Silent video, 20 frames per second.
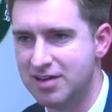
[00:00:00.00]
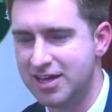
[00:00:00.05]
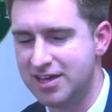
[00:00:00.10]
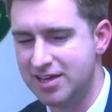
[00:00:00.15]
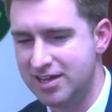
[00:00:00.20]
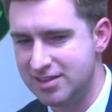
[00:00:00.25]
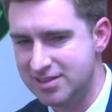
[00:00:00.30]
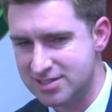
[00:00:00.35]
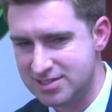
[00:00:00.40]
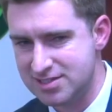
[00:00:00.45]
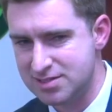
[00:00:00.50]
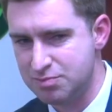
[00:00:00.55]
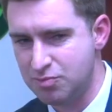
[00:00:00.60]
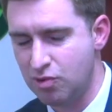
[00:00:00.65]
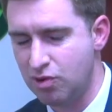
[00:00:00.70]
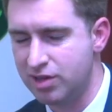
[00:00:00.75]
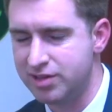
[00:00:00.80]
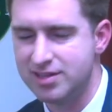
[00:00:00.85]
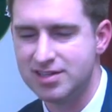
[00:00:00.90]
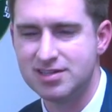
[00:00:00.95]
and this is
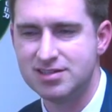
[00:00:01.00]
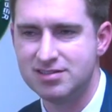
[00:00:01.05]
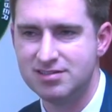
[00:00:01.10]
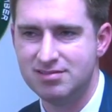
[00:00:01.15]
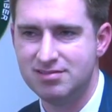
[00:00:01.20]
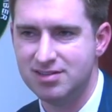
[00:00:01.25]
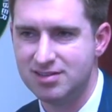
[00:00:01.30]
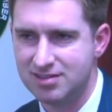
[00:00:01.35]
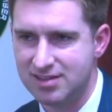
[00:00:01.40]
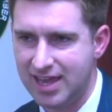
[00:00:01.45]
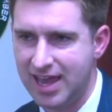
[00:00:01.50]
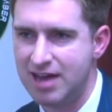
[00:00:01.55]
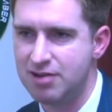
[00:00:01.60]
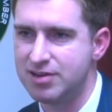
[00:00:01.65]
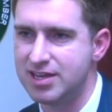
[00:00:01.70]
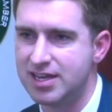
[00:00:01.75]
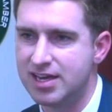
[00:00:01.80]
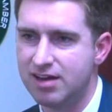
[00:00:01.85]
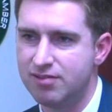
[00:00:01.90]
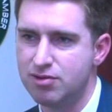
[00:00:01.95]
more on the
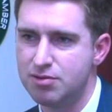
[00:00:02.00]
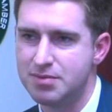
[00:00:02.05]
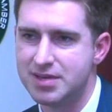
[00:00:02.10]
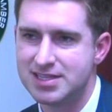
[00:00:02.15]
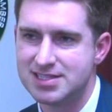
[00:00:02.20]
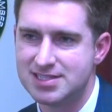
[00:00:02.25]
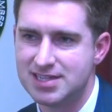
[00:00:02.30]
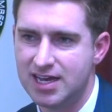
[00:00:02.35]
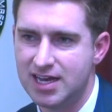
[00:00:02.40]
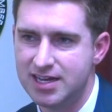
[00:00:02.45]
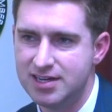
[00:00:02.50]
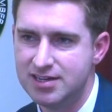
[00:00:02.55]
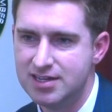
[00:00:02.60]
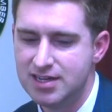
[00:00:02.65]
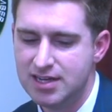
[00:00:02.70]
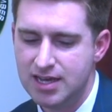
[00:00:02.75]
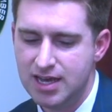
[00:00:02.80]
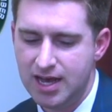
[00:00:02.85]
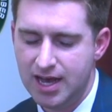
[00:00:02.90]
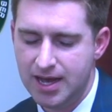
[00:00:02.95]
county government side,
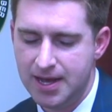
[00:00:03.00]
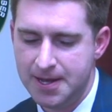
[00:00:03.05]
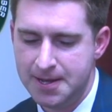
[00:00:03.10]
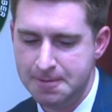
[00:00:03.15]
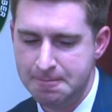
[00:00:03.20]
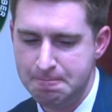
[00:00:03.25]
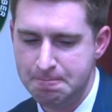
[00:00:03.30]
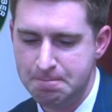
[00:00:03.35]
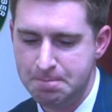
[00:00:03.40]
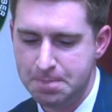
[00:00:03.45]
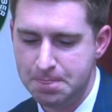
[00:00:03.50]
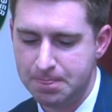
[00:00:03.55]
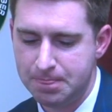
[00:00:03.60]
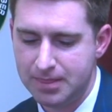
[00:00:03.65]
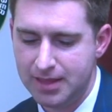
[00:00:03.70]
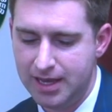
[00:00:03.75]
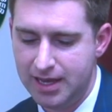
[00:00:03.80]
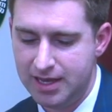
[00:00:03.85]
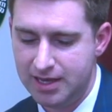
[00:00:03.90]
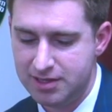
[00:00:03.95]

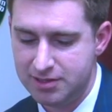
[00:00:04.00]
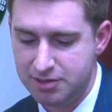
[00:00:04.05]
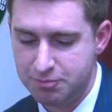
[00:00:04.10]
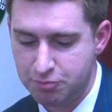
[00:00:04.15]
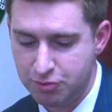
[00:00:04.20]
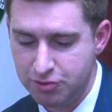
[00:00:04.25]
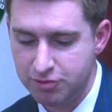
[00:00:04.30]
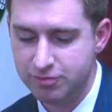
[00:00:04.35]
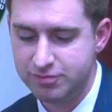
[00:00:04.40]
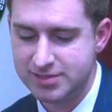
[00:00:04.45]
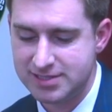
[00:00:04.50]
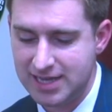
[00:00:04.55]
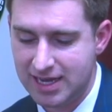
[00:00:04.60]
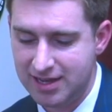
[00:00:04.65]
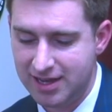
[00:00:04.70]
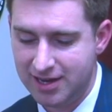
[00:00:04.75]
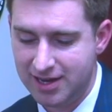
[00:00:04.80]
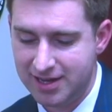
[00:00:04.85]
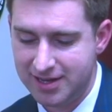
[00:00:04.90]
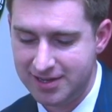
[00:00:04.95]
improved
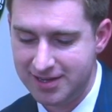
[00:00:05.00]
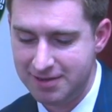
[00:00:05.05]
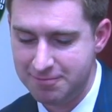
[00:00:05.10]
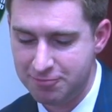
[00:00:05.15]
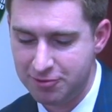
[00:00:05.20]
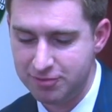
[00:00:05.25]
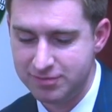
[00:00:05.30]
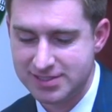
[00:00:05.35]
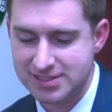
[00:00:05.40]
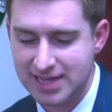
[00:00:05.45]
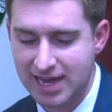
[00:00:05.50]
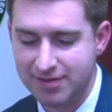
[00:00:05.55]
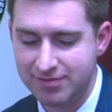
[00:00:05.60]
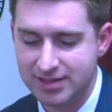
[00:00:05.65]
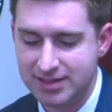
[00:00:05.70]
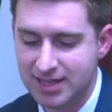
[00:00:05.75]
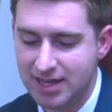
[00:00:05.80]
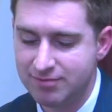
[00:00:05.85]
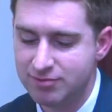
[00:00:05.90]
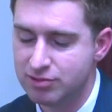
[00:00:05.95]

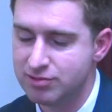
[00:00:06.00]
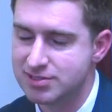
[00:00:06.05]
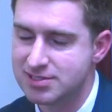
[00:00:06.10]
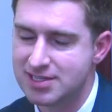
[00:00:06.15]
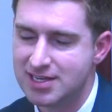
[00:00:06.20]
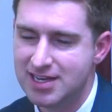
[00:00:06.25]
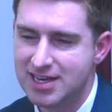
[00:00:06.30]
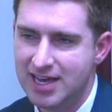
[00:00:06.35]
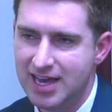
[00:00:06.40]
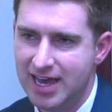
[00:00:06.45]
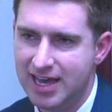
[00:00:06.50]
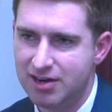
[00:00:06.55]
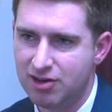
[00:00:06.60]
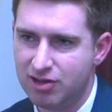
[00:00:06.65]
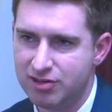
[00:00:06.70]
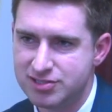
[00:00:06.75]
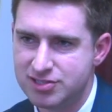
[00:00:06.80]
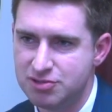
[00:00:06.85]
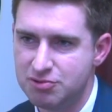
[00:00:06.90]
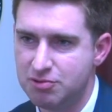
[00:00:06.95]
staffing levels, and
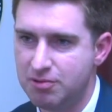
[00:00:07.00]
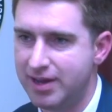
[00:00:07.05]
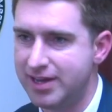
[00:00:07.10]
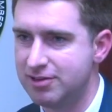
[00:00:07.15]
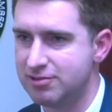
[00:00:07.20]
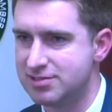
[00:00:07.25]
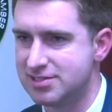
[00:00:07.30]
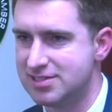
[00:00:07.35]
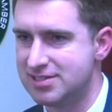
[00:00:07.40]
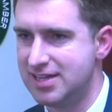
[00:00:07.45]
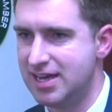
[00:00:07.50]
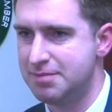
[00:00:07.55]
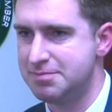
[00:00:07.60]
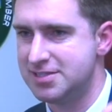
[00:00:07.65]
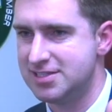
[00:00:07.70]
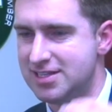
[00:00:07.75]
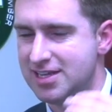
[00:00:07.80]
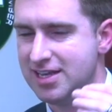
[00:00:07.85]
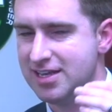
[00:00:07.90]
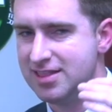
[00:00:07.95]
also greater
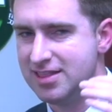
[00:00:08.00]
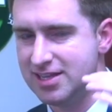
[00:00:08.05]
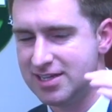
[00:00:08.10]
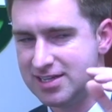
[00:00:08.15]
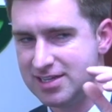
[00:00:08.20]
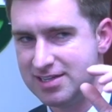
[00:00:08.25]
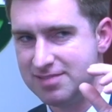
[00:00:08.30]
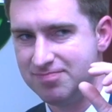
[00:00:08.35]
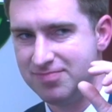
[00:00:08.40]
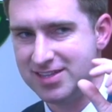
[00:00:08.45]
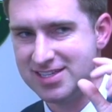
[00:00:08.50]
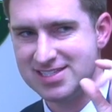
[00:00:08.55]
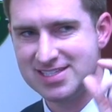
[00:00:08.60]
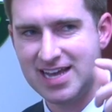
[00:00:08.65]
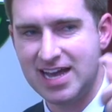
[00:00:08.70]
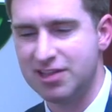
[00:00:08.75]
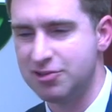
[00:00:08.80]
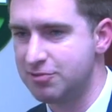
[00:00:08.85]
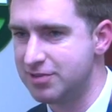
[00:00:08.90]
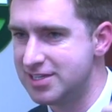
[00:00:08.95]
steps in the
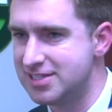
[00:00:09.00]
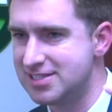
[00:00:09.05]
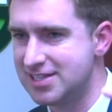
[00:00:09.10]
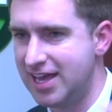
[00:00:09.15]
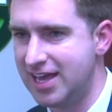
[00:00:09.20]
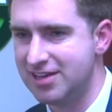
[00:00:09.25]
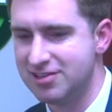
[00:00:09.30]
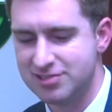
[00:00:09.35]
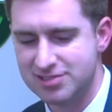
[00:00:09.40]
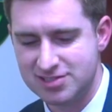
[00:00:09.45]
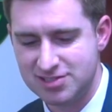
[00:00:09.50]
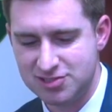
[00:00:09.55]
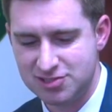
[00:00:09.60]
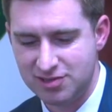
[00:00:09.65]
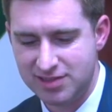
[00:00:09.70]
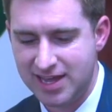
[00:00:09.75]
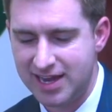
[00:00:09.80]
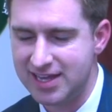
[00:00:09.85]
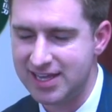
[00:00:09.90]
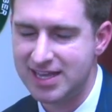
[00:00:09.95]
salary scales,
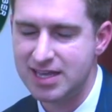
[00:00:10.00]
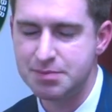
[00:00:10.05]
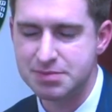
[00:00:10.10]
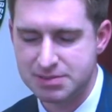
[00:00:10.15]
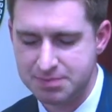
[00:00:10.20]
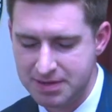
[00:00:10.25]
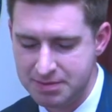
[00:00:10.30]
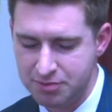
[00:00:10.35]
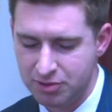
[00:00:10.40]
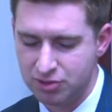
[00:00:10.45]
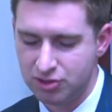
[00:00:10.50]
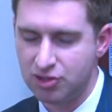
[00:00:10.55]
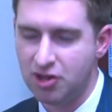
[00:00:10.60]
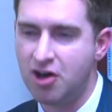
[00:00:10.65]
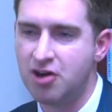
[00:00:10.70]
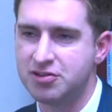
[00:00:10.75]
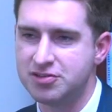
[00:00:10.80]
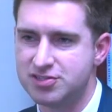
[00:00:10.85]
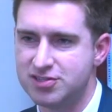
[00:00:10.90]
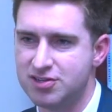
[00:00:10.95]
so that it keeps people
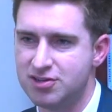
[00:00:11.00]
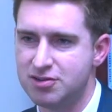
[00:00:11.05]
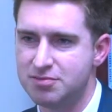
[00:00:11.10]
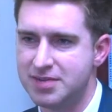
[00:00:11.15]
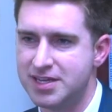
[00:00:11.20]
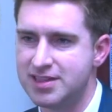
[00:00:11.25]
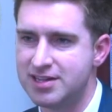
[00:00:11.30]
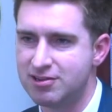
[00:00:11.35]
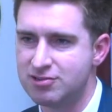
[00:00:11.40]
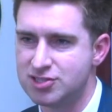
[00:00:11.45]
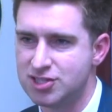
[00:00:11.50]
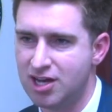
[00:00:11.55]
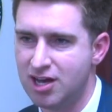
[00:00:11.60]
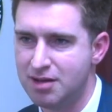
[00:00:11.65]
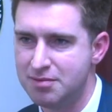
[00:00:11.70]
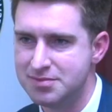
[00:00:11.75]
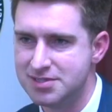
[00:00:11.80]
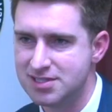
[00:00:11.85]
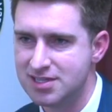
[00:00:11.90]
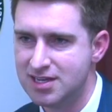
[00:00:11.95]
long-term in their
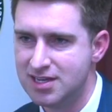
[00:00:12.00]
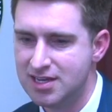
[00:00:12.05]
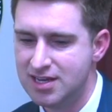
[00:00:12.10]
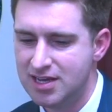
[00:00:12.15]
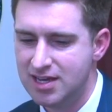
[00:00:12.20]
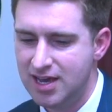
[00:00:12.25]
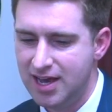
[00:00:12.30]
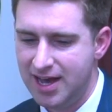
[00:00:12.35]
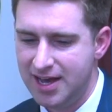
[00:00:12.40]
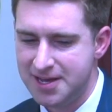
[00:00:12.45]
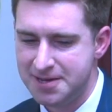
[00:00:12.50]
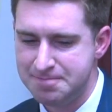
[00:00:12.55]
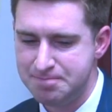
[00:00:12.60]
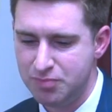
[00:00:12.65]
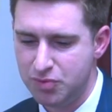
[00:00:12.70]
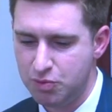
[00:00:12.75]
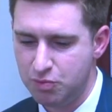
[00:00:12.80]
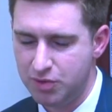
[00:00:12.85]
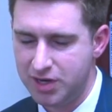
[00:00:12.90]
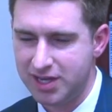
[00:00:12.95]
jobs.
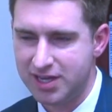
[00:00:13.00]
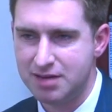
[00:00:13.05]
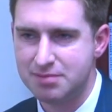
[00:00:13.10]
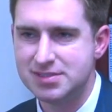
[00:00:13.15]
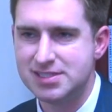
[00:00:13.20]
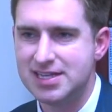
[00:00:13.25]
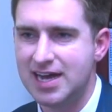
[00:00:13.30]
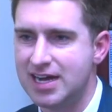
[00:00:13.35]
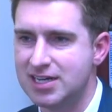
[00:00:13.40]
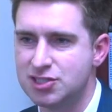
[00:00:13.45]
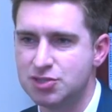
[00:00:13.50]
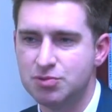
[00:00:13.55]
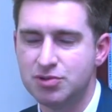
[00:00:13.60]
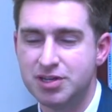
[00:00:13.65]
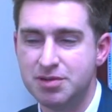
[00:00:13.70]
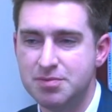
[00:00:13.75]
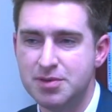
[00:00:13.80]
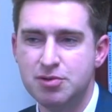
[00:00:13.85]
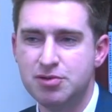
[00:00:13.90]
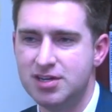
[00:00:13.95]
When it comes to actual
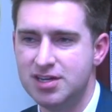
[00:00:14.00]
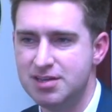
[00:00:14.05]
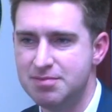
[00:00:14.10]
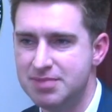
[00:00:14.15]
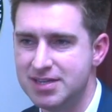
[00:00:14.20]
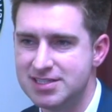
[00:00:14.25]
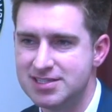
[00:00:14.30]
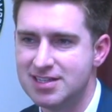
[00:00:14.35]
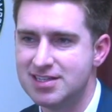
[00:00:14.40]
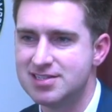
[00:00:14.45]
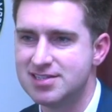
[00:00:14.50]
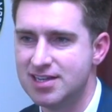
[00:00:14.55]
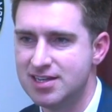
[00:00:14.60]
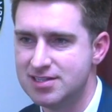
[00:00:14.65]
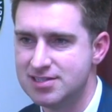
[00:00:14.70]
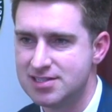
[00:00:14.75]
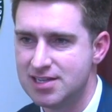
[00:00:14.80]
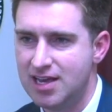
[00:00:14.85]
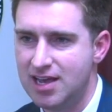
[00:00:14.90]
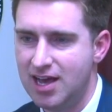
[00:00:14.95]
community
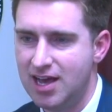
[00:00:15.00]
businesses,